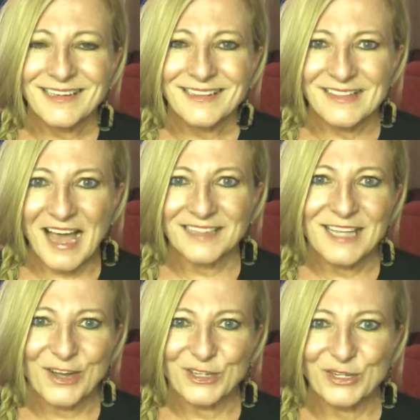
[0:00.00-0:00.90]
That's
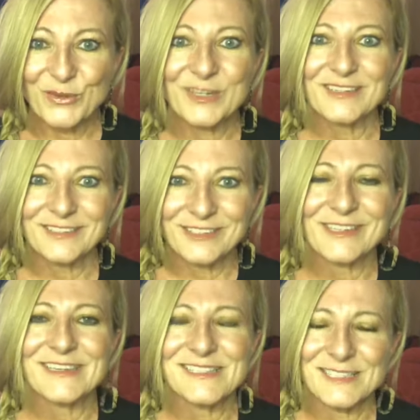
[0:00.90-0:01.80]
how you can
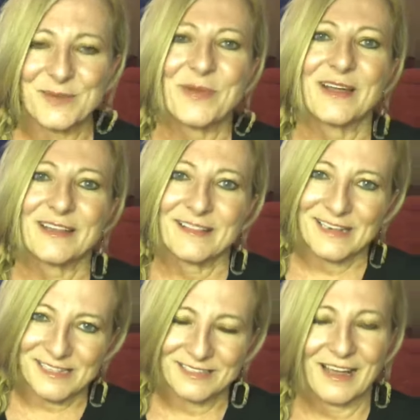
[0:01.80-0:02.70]
look at somebody
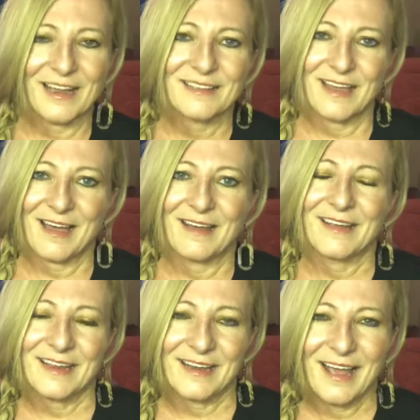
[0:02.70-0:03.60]
that is like that.
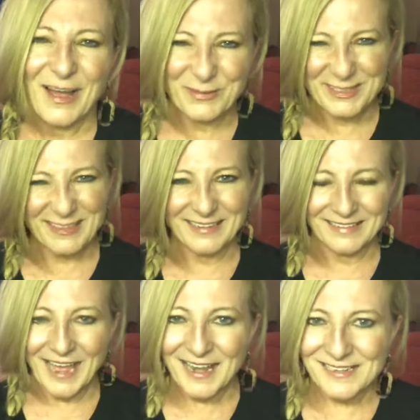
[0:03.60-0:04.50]
And I was like,
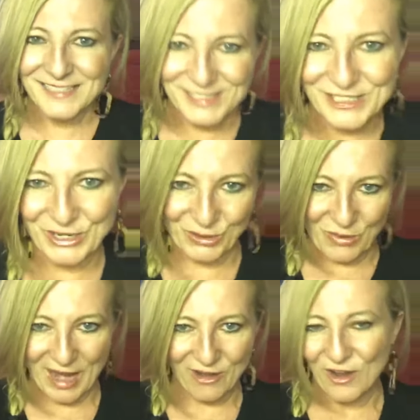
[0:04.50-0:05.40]
that is so
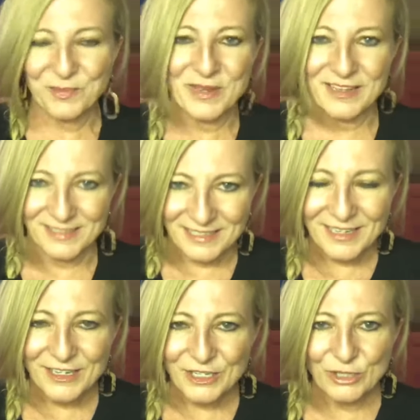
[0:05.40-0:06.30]
right on, because
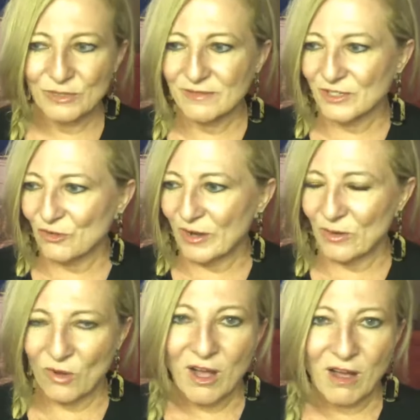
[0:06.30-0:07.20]
who loves a
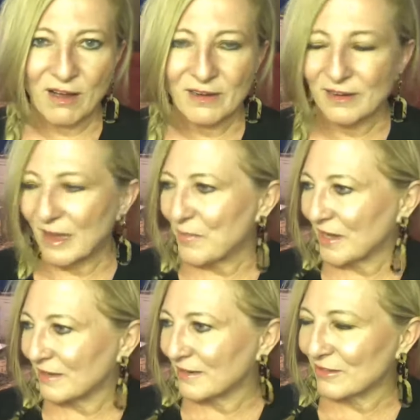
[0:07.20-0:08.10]
gray rock? I
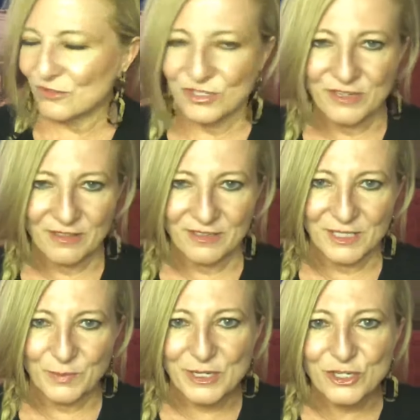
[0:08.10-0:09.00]
mean, there's nothing
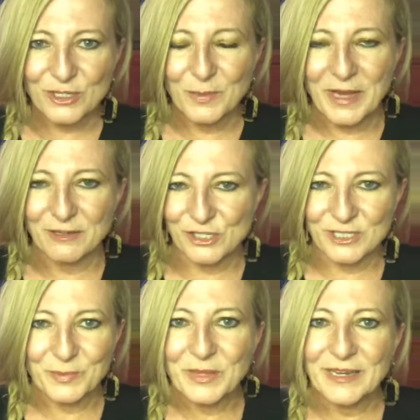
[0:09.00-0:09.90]
special about
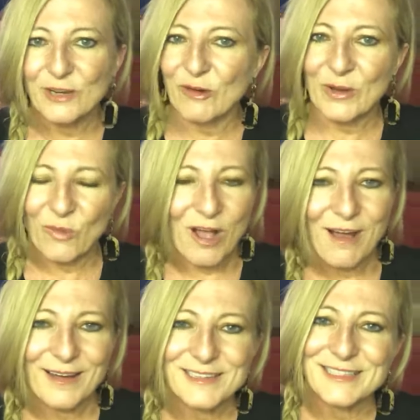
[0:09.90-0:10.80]
just a plain gray
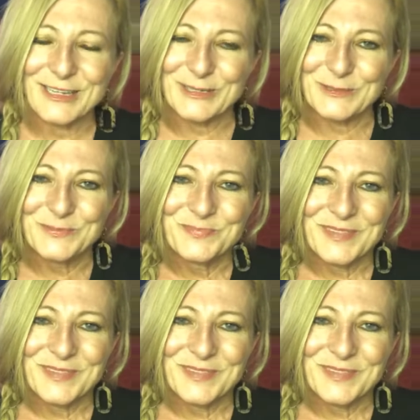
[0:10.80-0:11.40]
rock. So